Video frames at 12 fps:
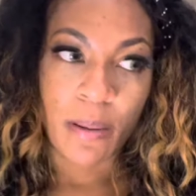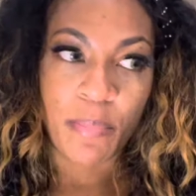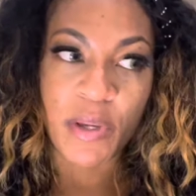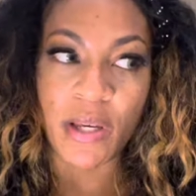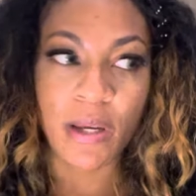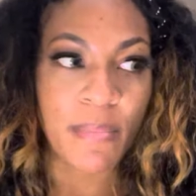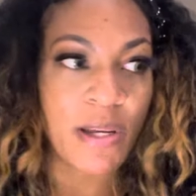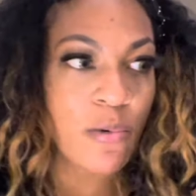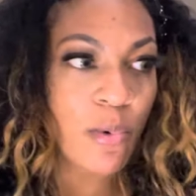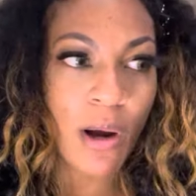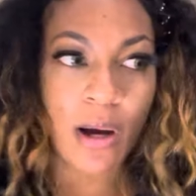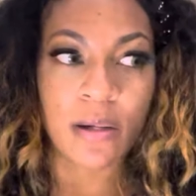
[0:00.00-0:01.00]
PNB
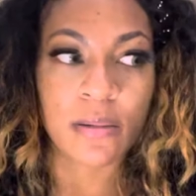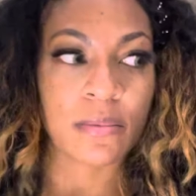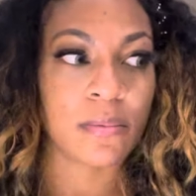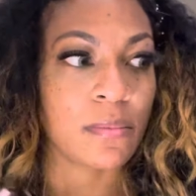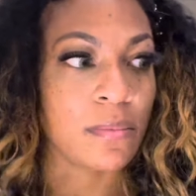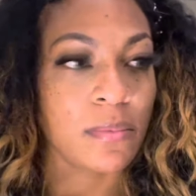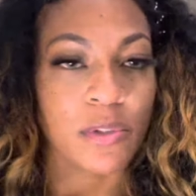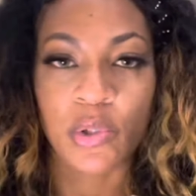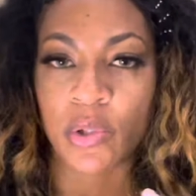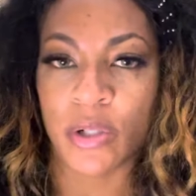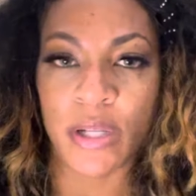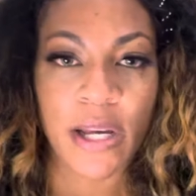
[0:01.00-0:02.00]
Rock
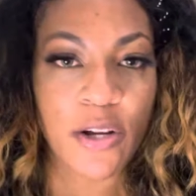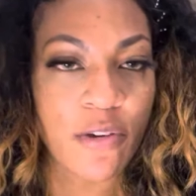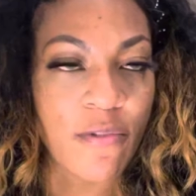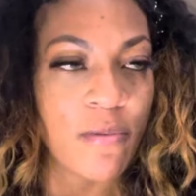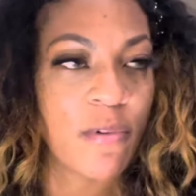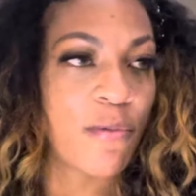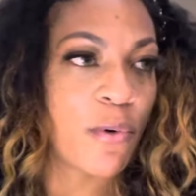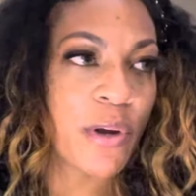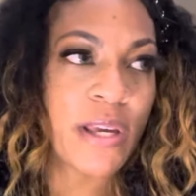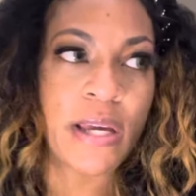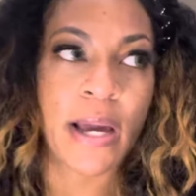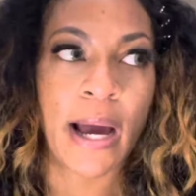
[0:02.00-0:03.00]
doing the interview before
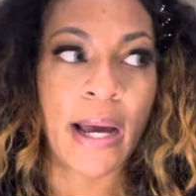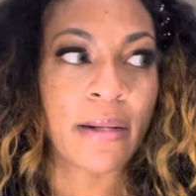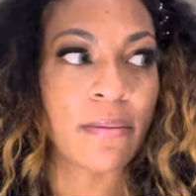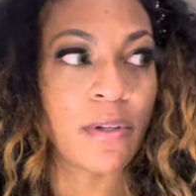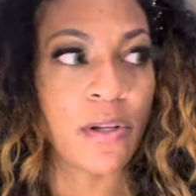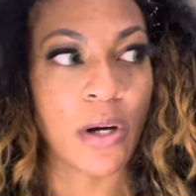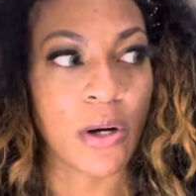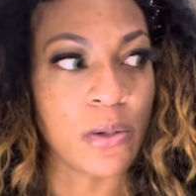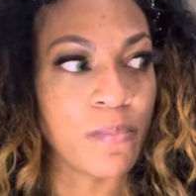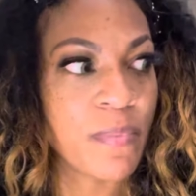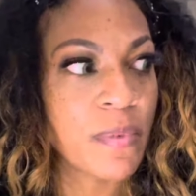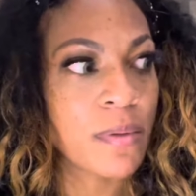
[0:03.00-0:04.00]
he got, you
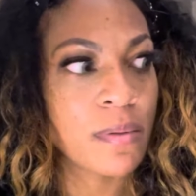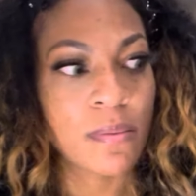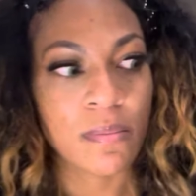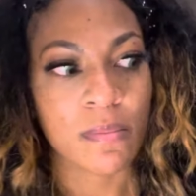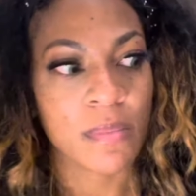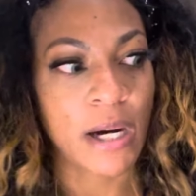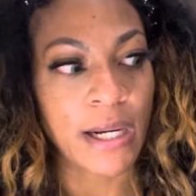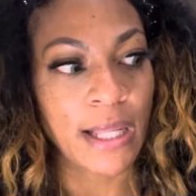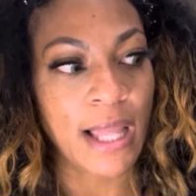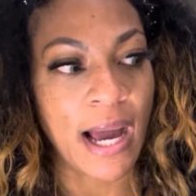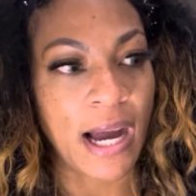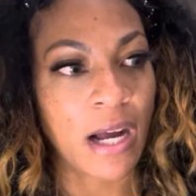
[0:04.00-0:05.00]
know,
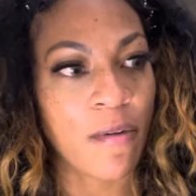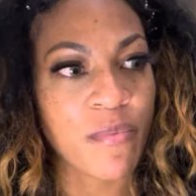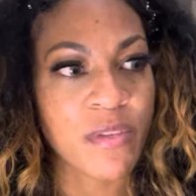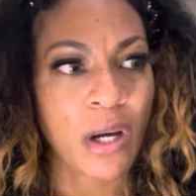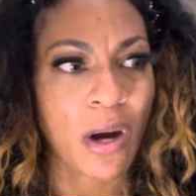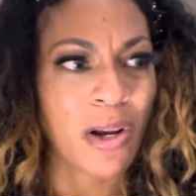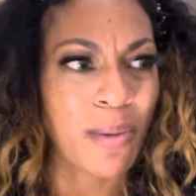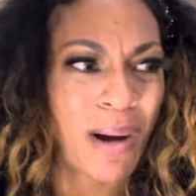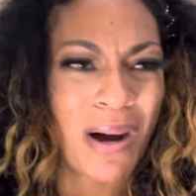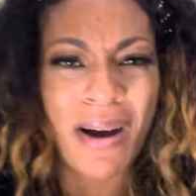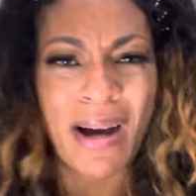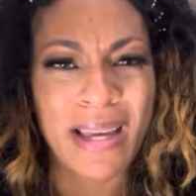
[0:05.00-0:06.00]
unalive, talking
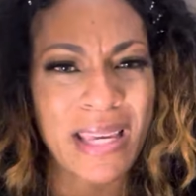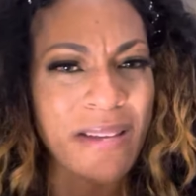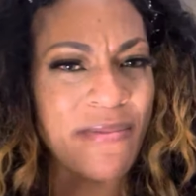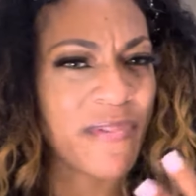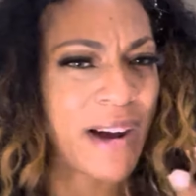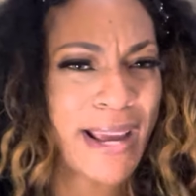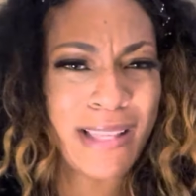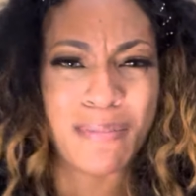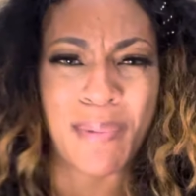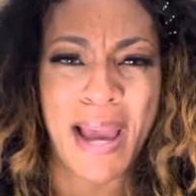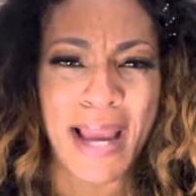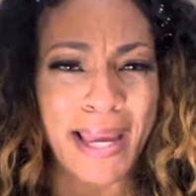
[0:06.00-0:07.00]
about how he fights
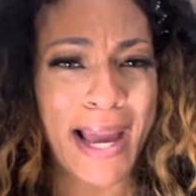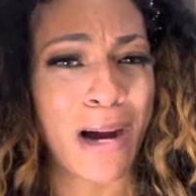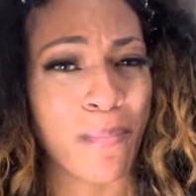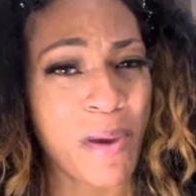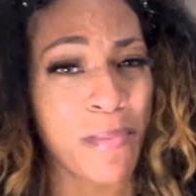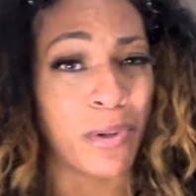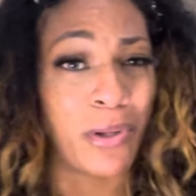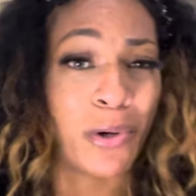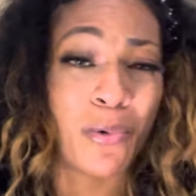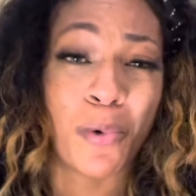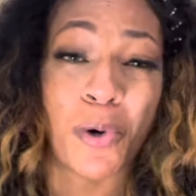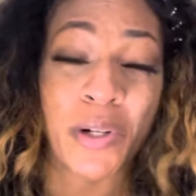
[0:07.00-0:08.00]
back and how people
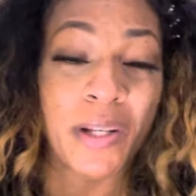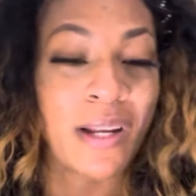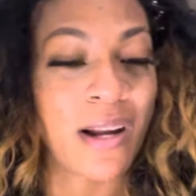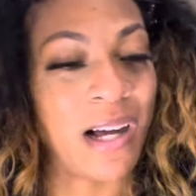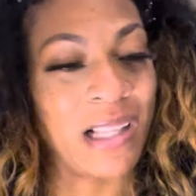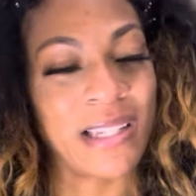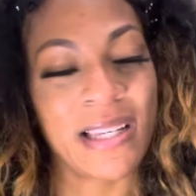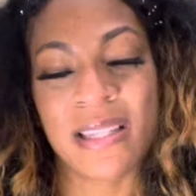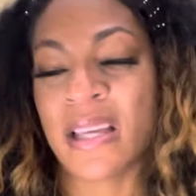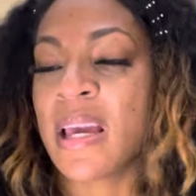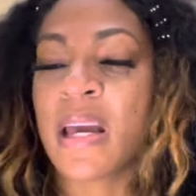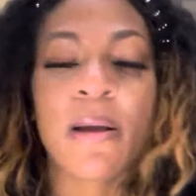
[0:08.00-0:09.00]
don't want it and all of this.
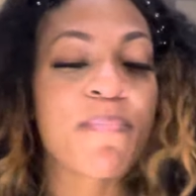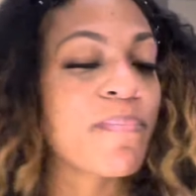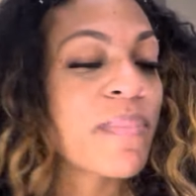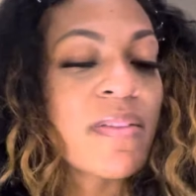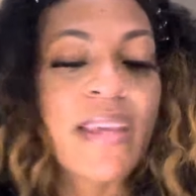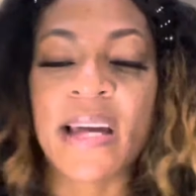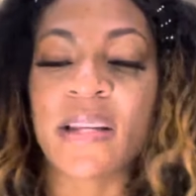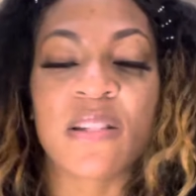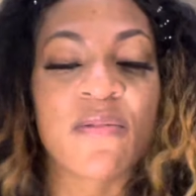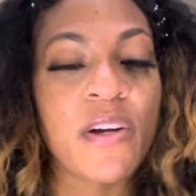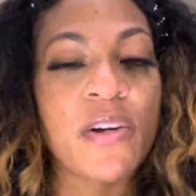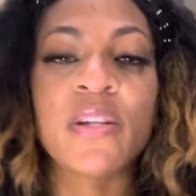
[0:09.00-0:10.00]
That is
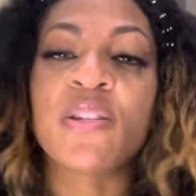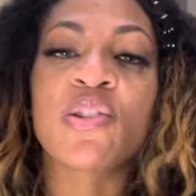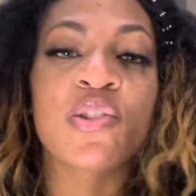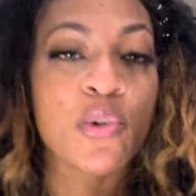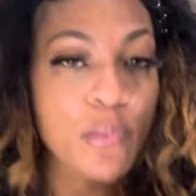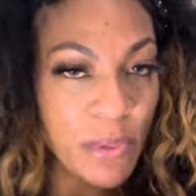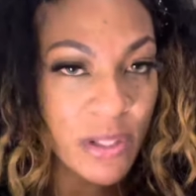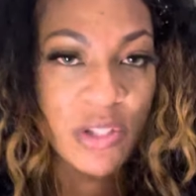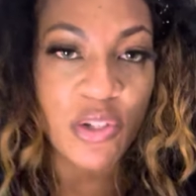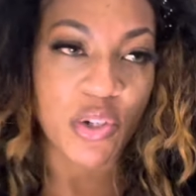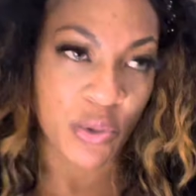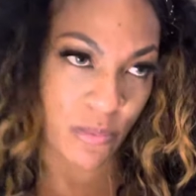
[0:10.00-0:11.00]
very stupid
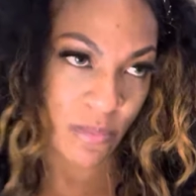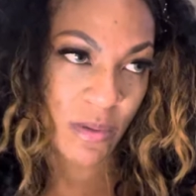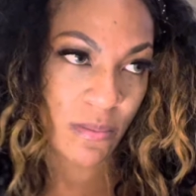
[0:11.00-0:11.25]
to do.